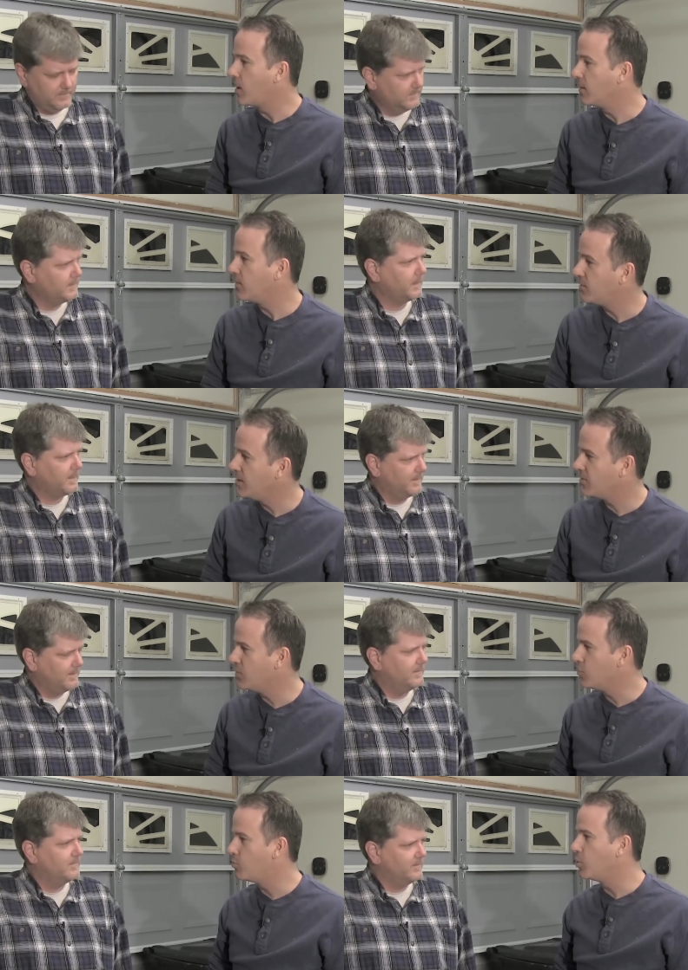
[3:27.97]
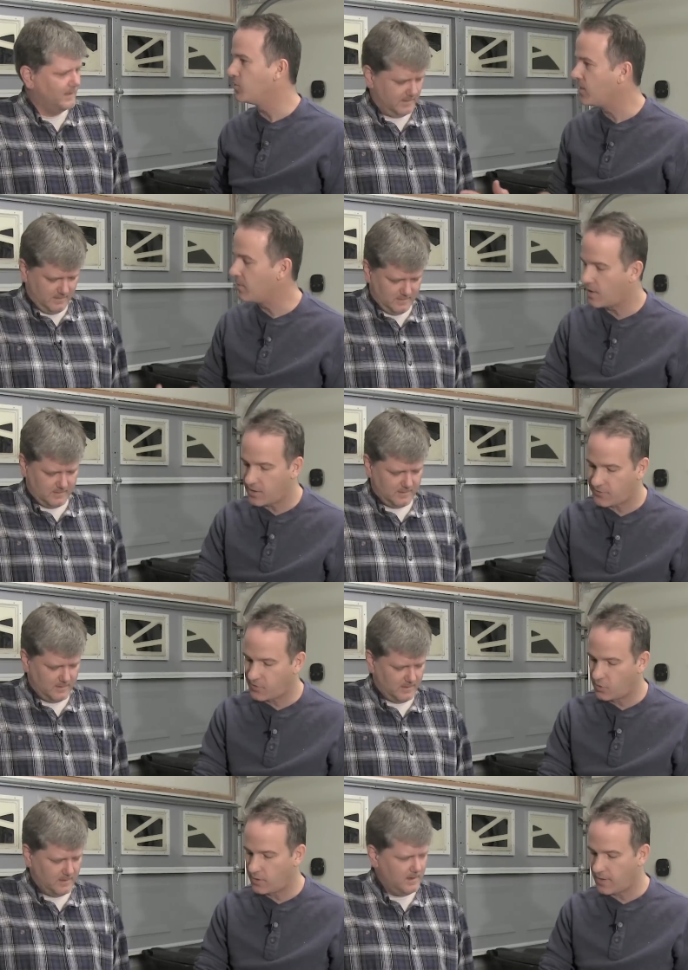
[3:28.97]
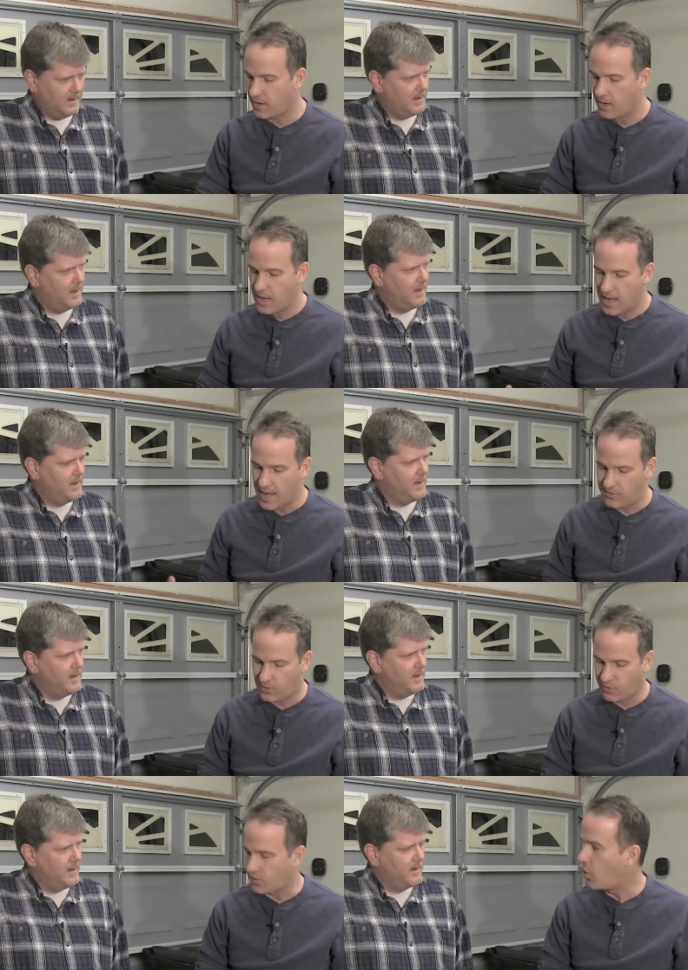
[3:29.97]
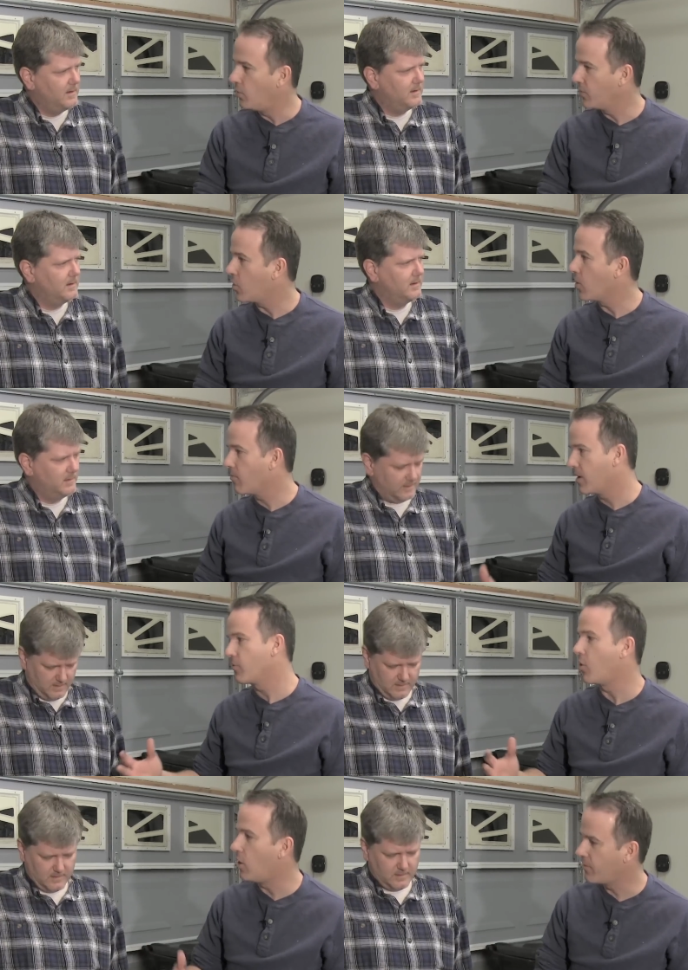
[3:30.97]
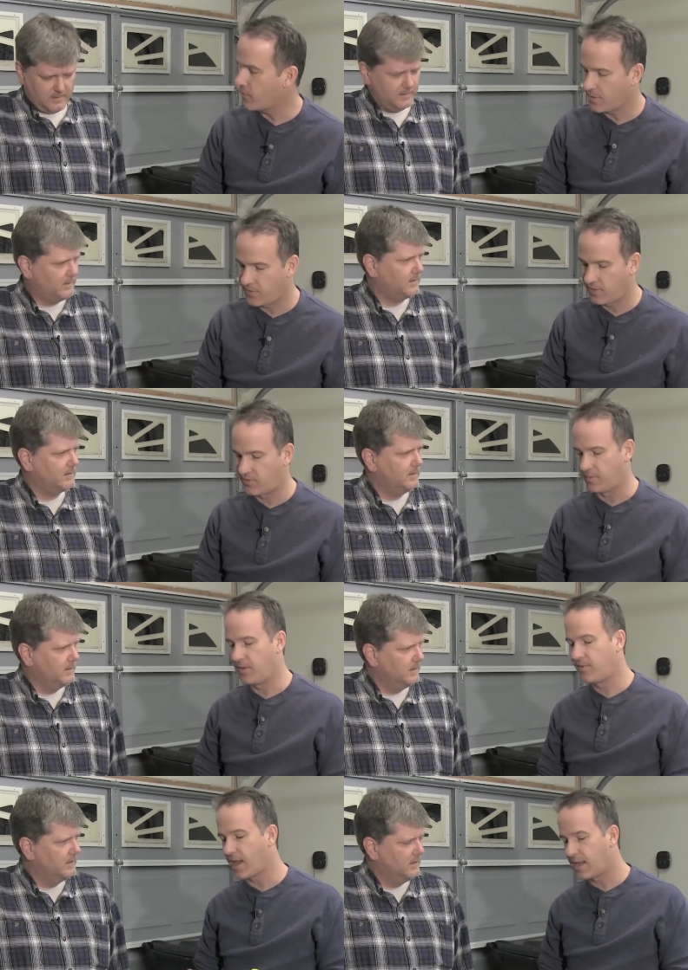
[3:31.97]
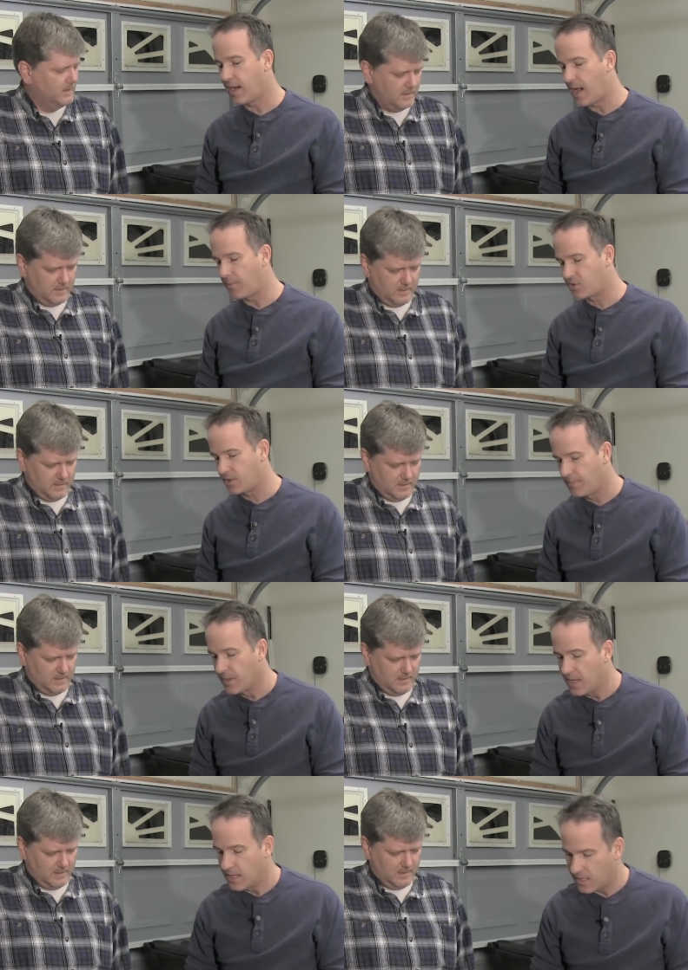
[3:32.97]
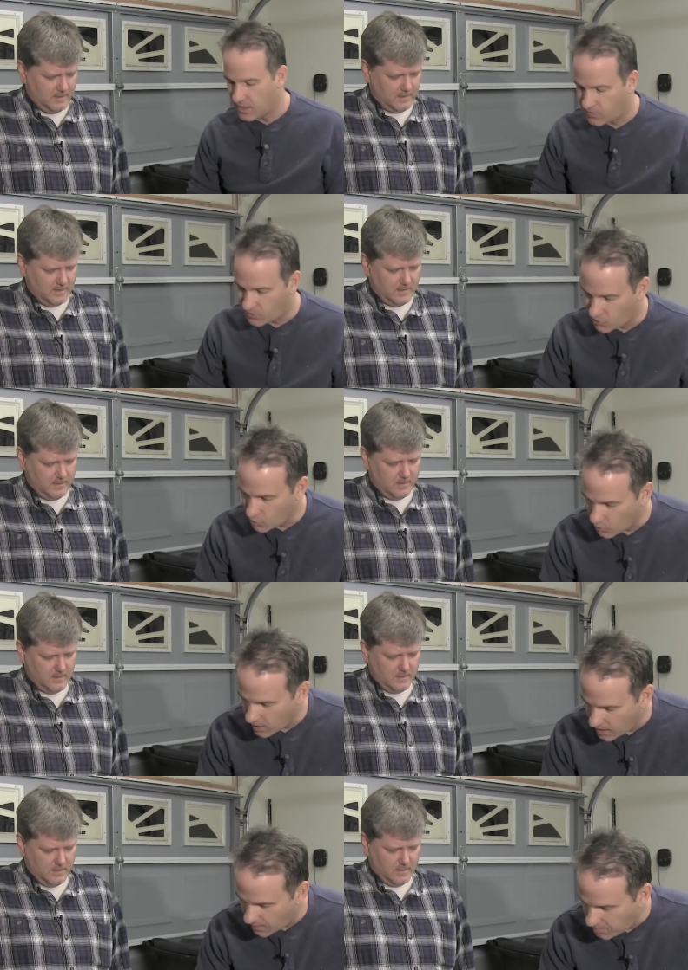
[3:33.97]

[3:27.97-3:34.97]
Speaker 1: run of the season you put right. stabilized fuel in there and so it's all in the carburetor all throughout the system the second option is to uh,